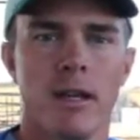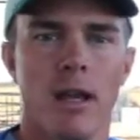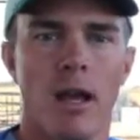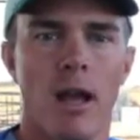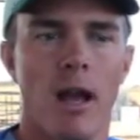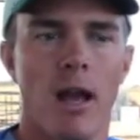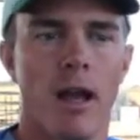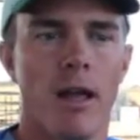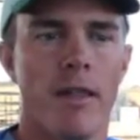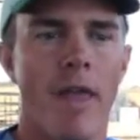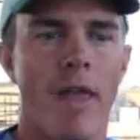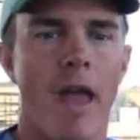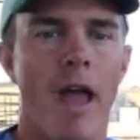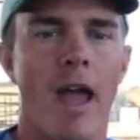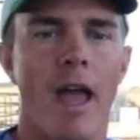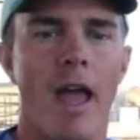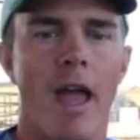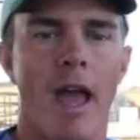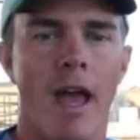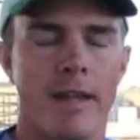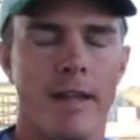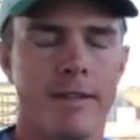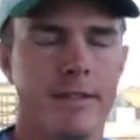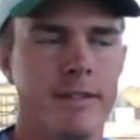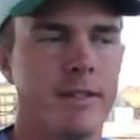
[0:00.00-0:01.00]

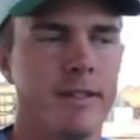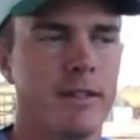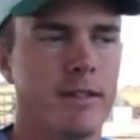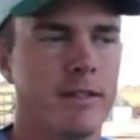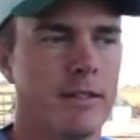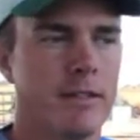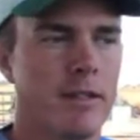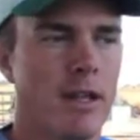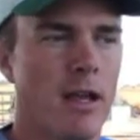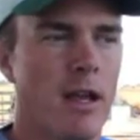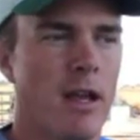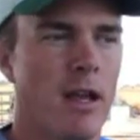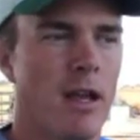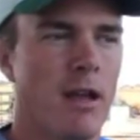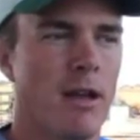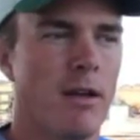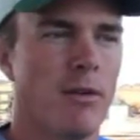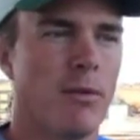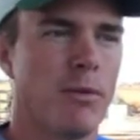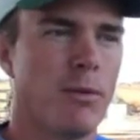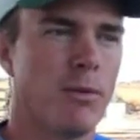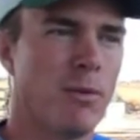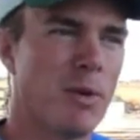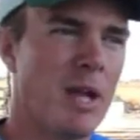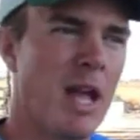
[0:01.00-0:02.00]

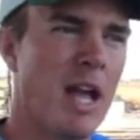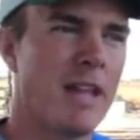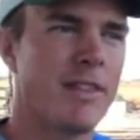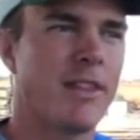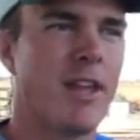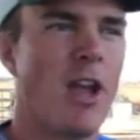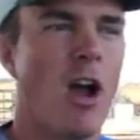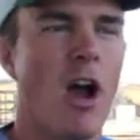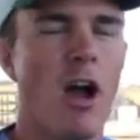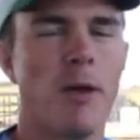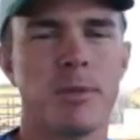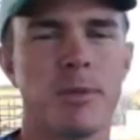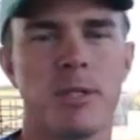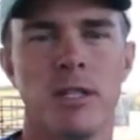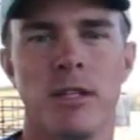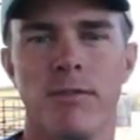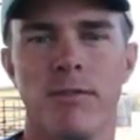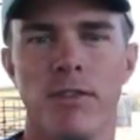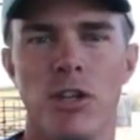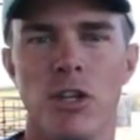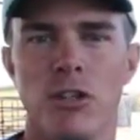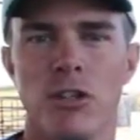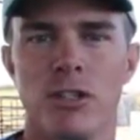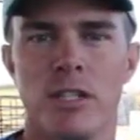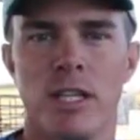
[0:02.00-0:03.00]
we had the option of
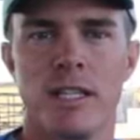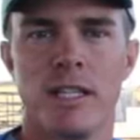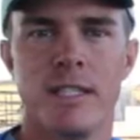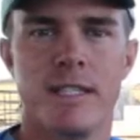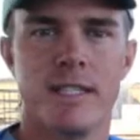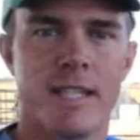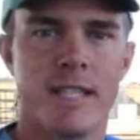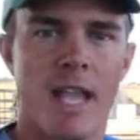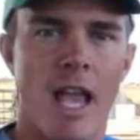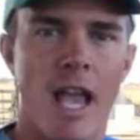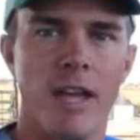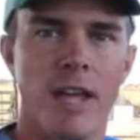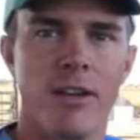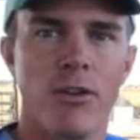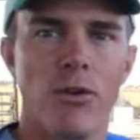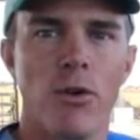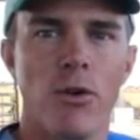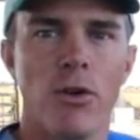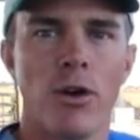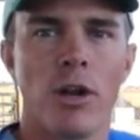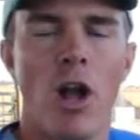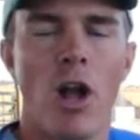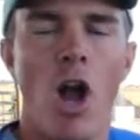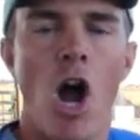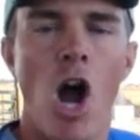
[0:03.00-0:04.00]
using sand
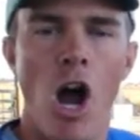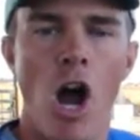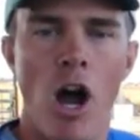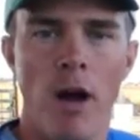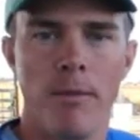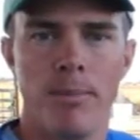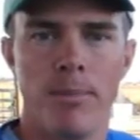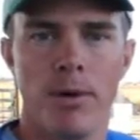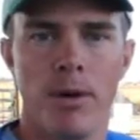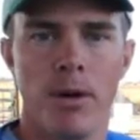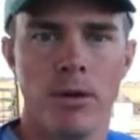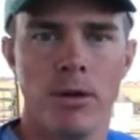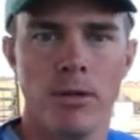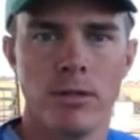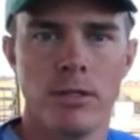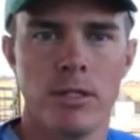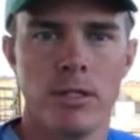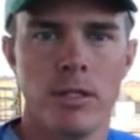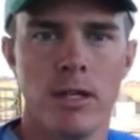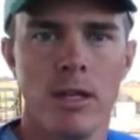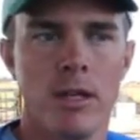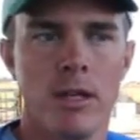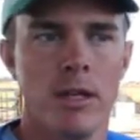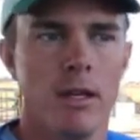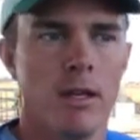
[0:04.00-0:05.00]
or compost
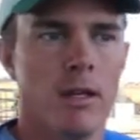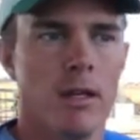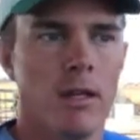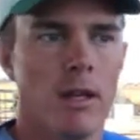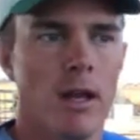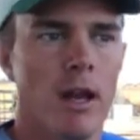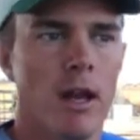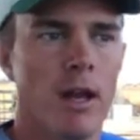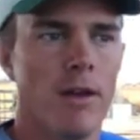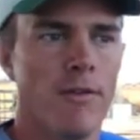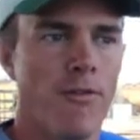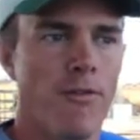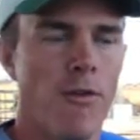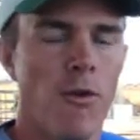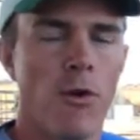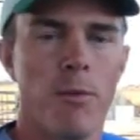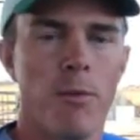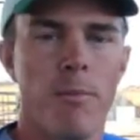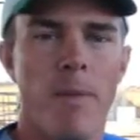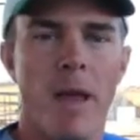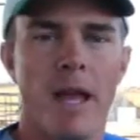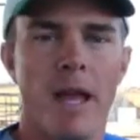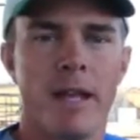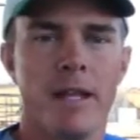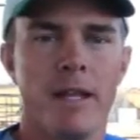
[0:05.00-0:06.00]
for
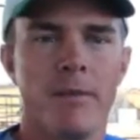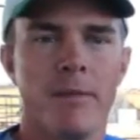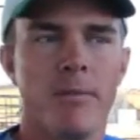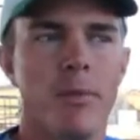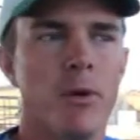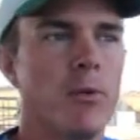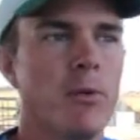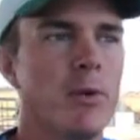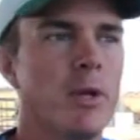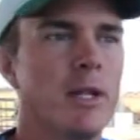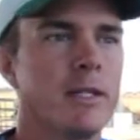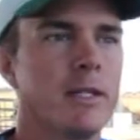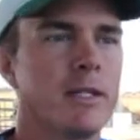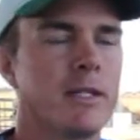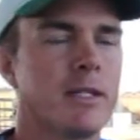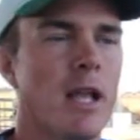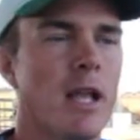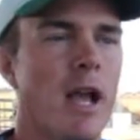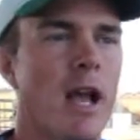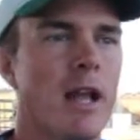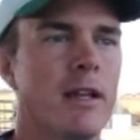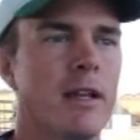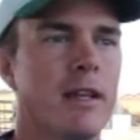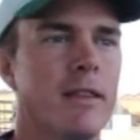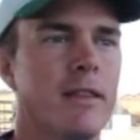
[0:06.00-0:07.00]
bedding, but we
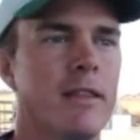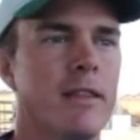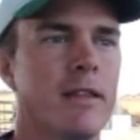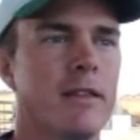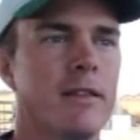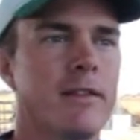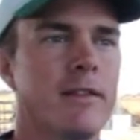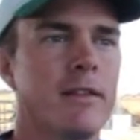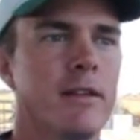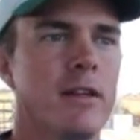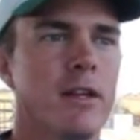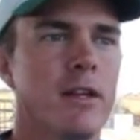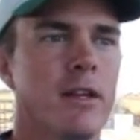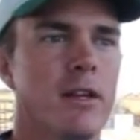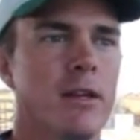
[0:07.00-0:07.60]
decided that